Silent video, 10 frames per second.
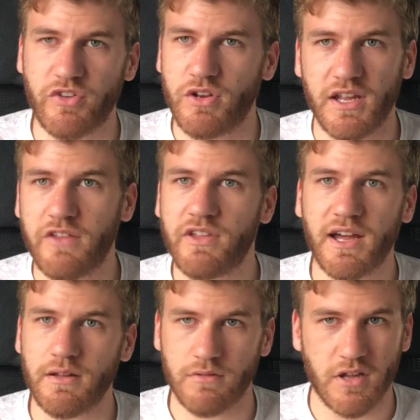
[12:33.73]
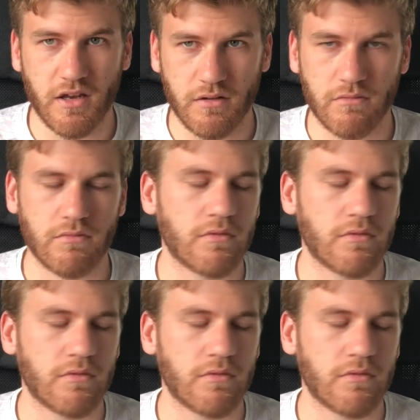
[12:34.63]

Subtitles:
need that, then